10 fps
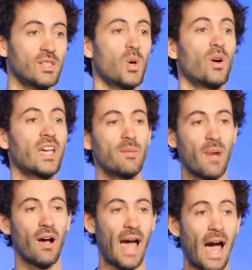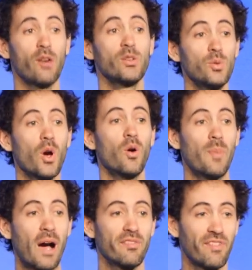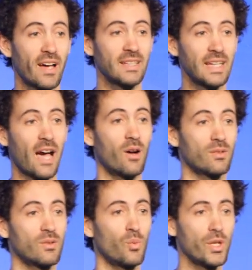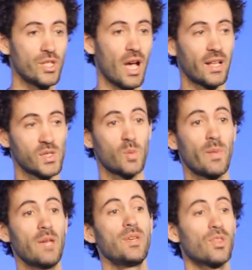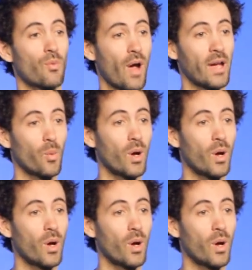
talking about how you go about finding out which answer may be the right